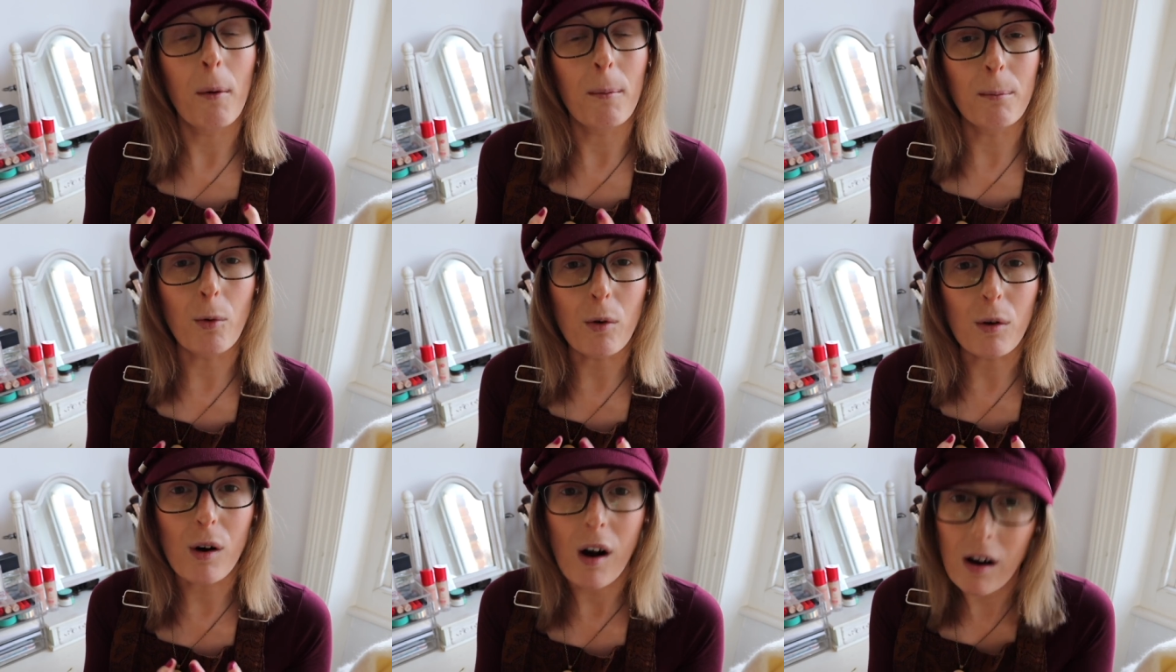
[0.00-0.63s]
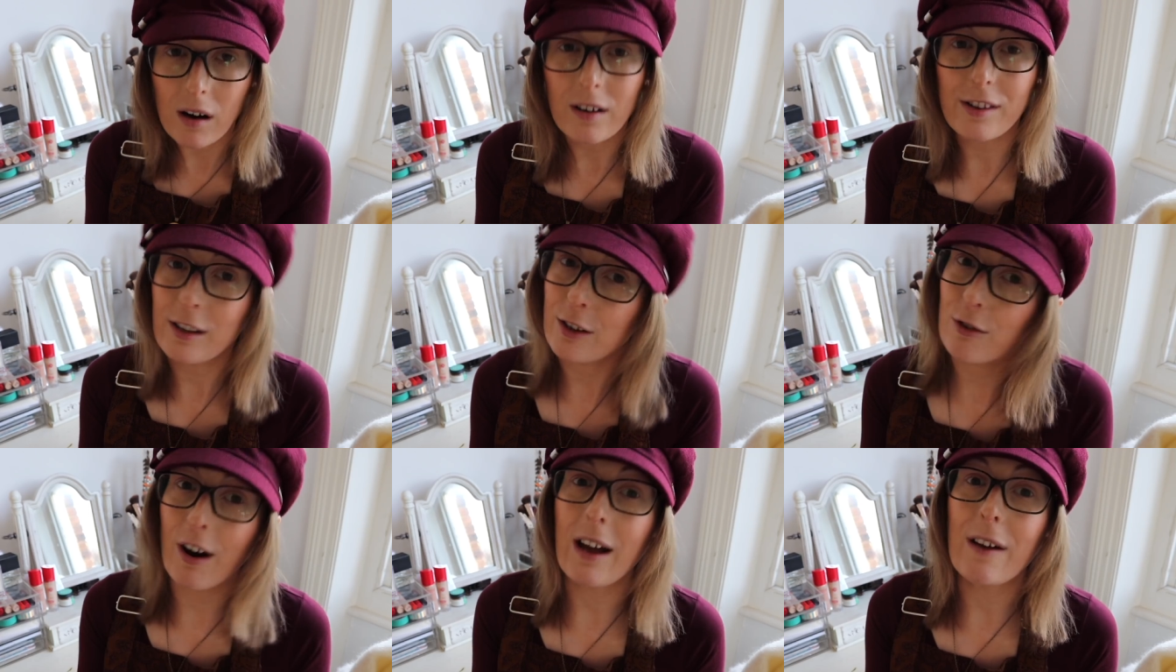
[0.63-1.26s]
more arts
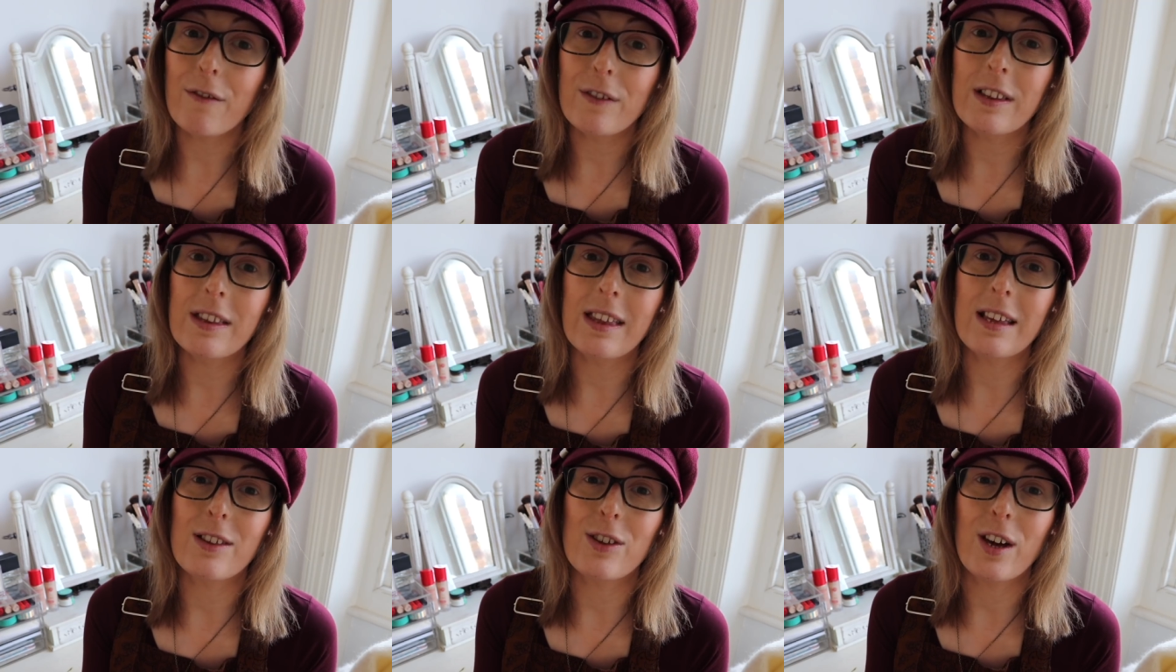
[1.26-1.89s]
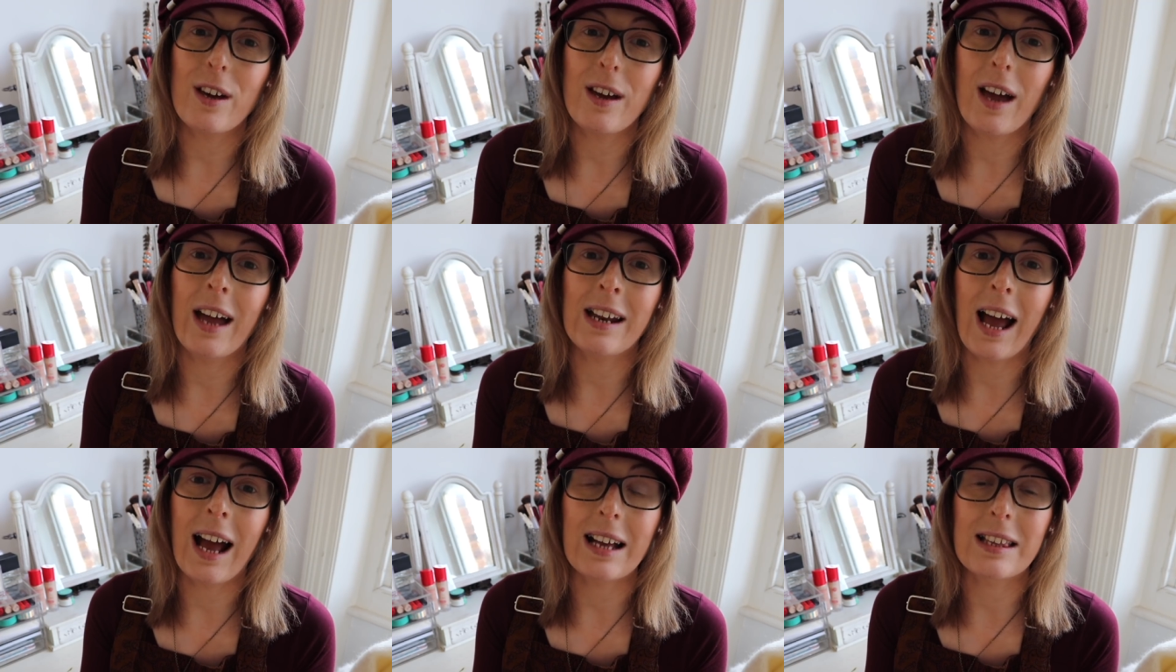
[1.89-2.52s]
and crafts this year
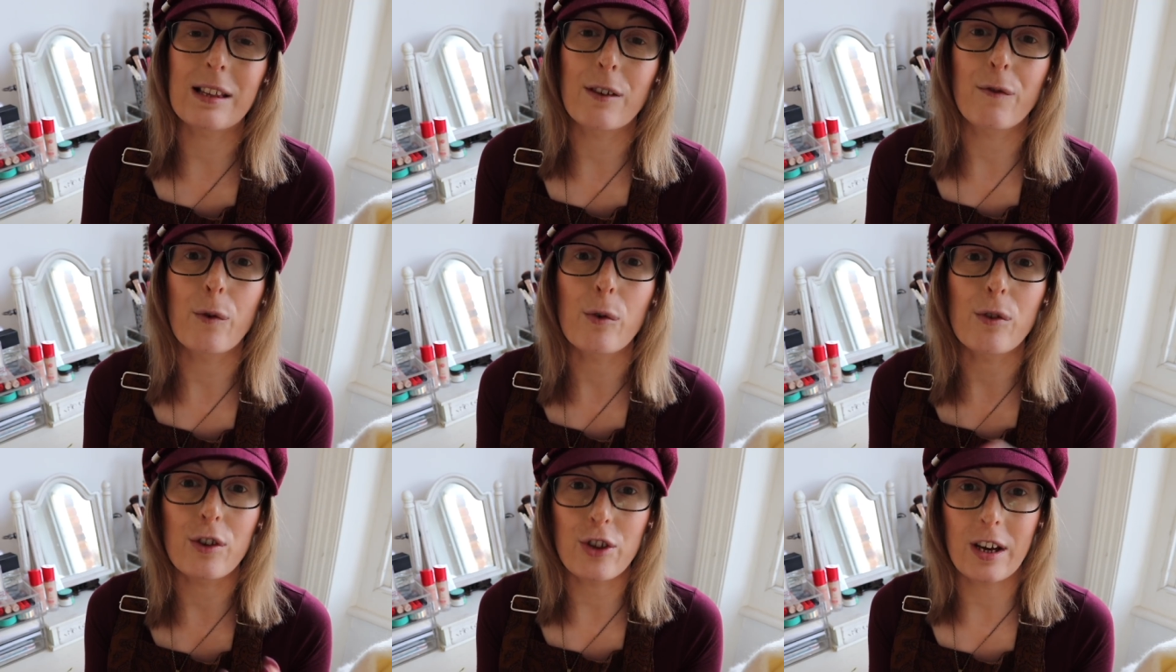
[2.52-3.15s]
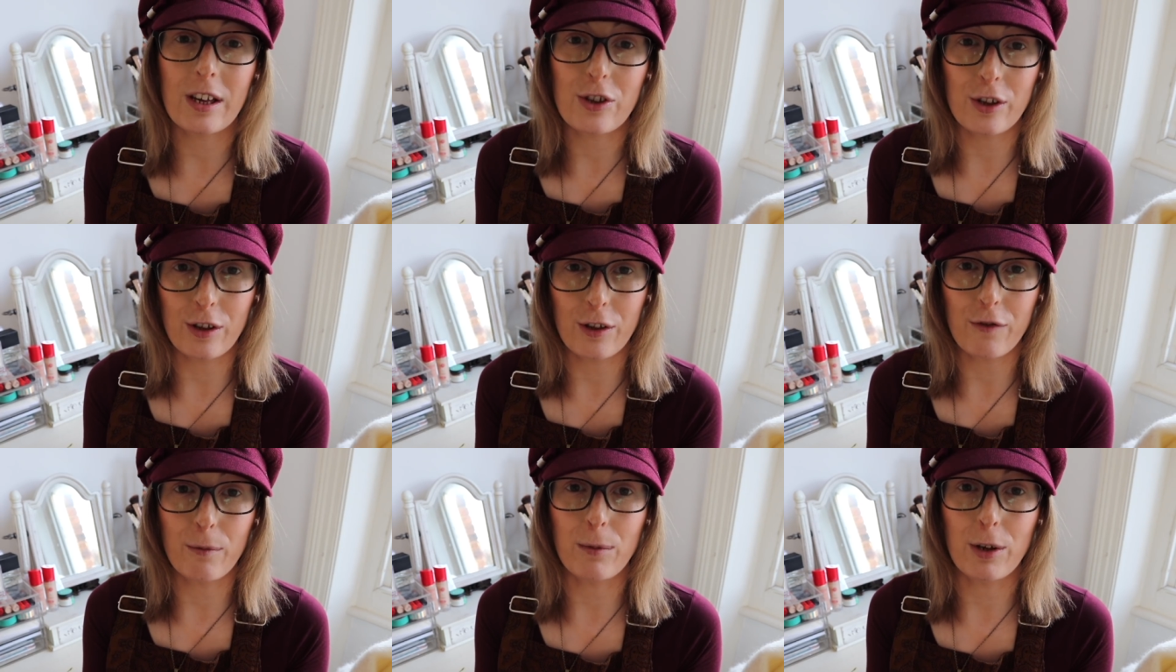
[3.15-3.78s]
and asked for
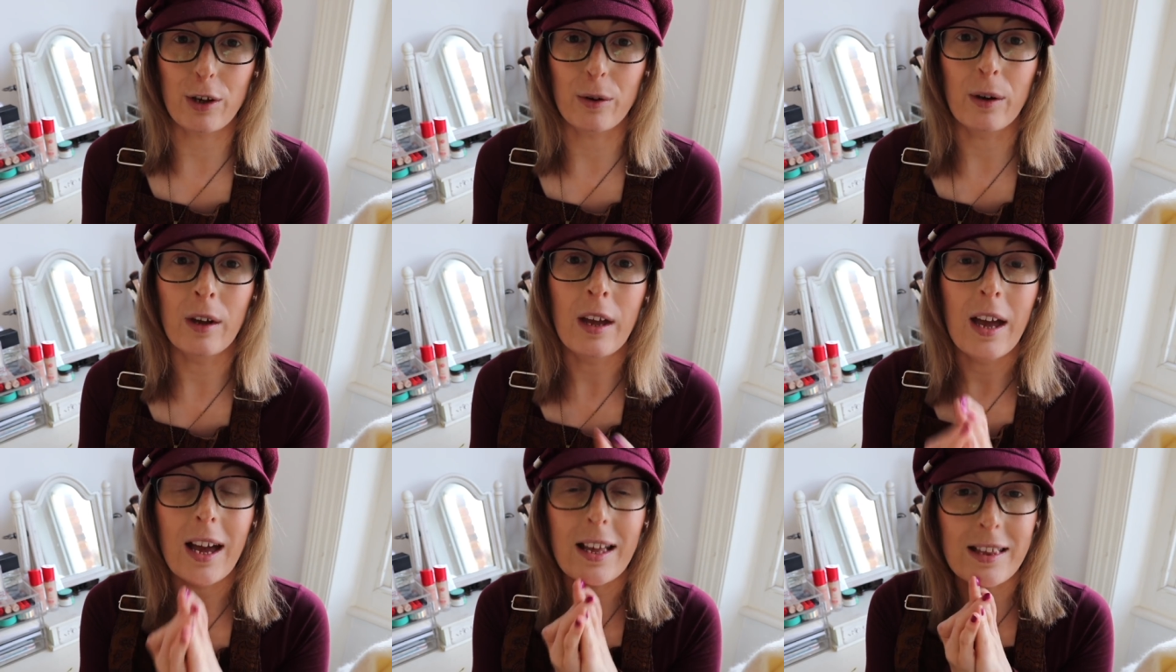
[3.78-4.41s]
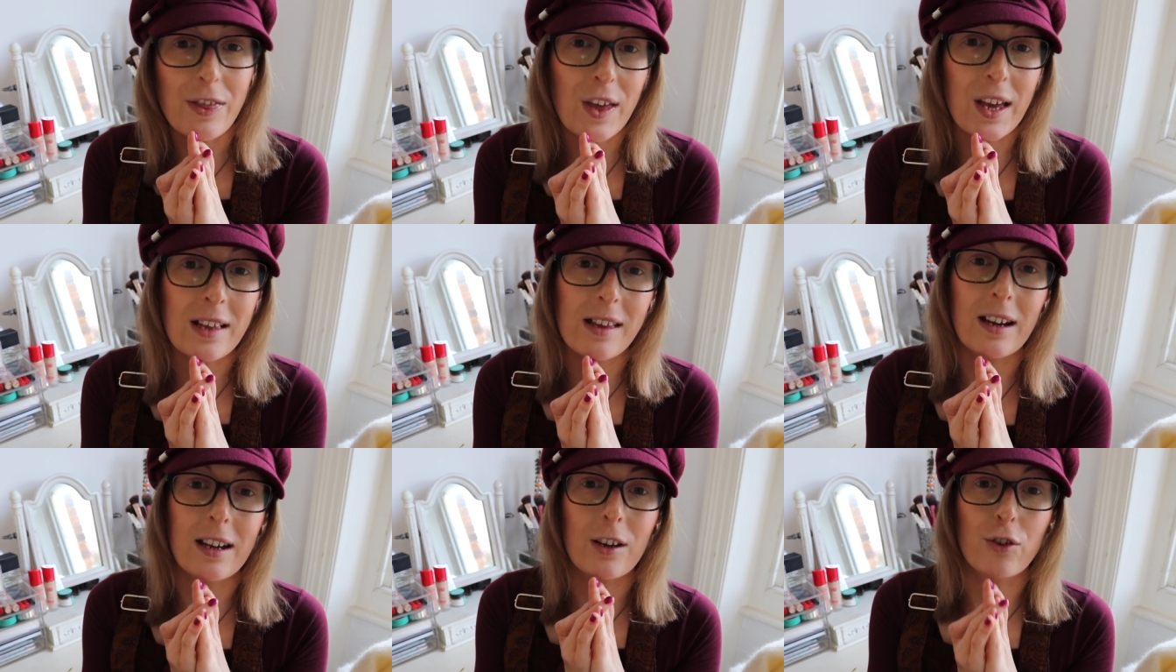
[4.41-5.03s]
suggestions from you as to
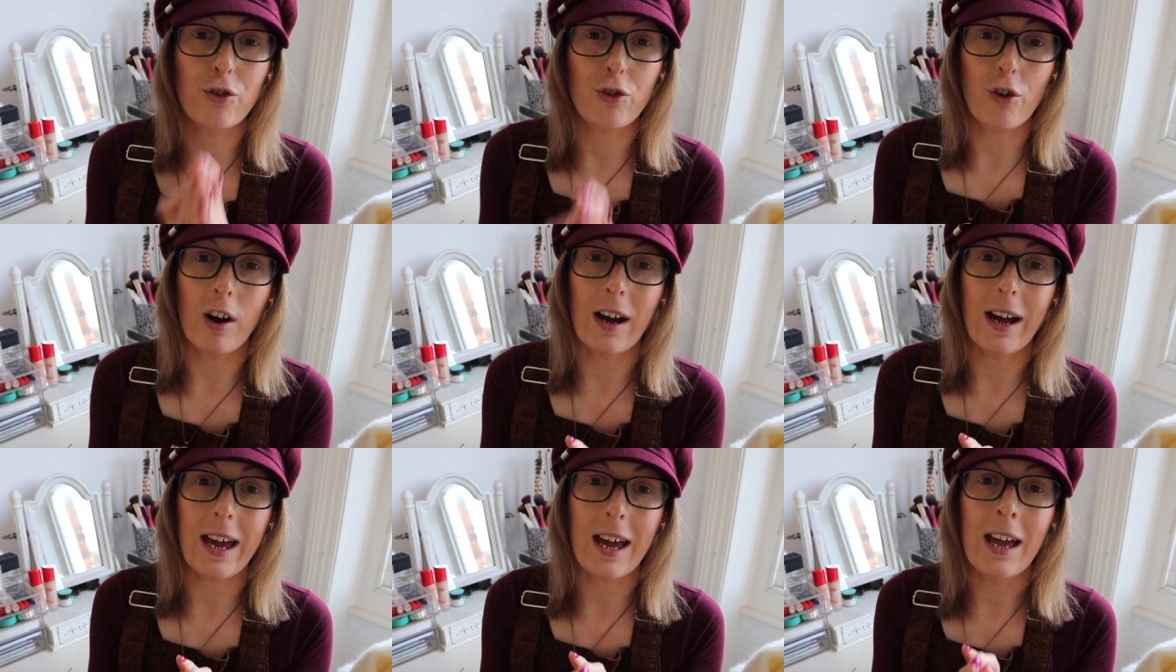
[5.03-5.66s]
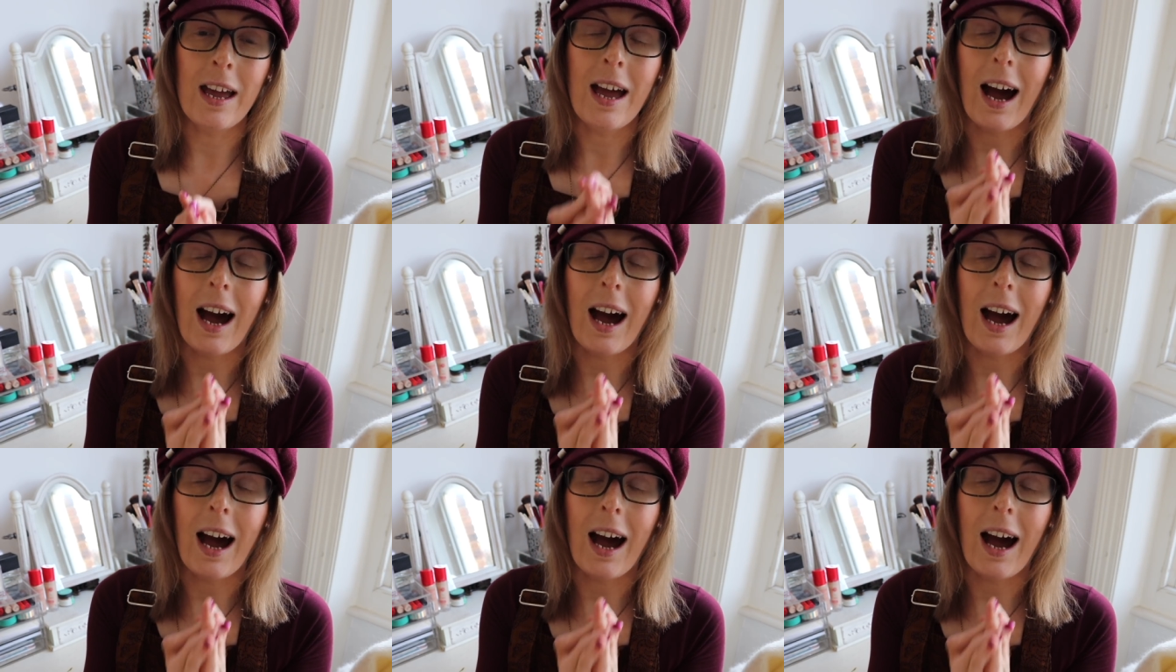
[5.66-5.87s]
things I could try,